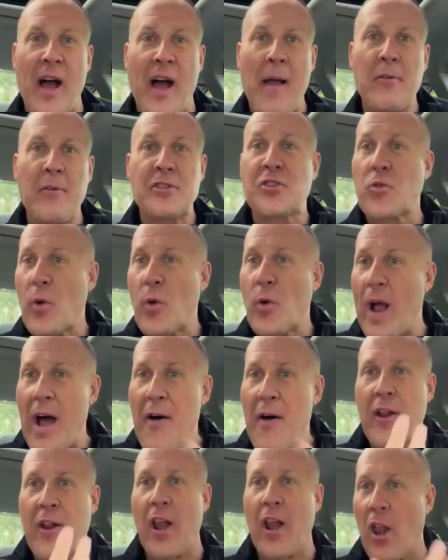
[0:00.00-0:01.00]
So I was
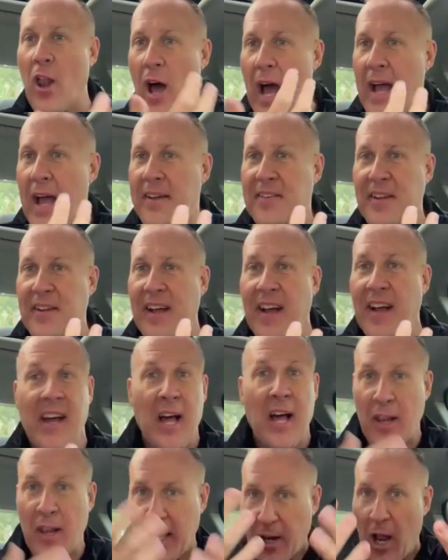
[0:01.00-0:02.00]
traveling a lot, uh,
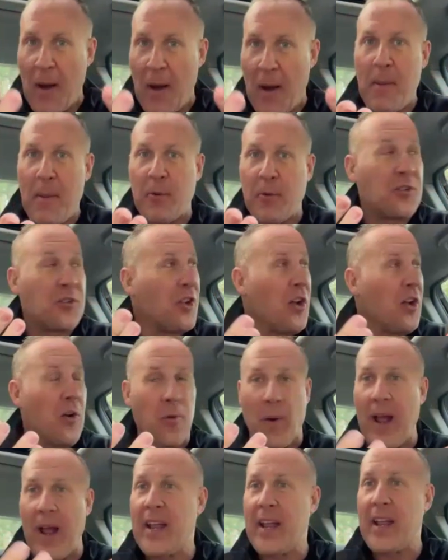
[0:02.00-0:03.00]
like a lot of people
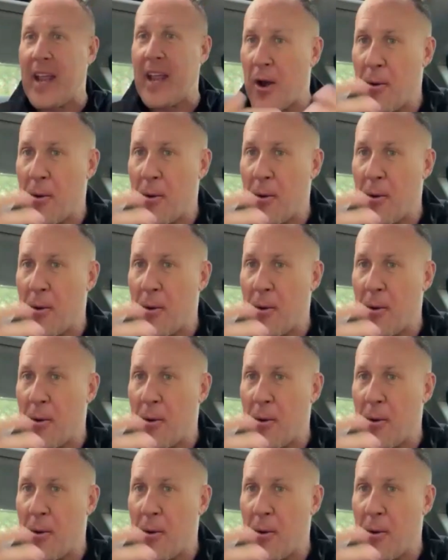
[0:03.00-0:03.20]
do, right?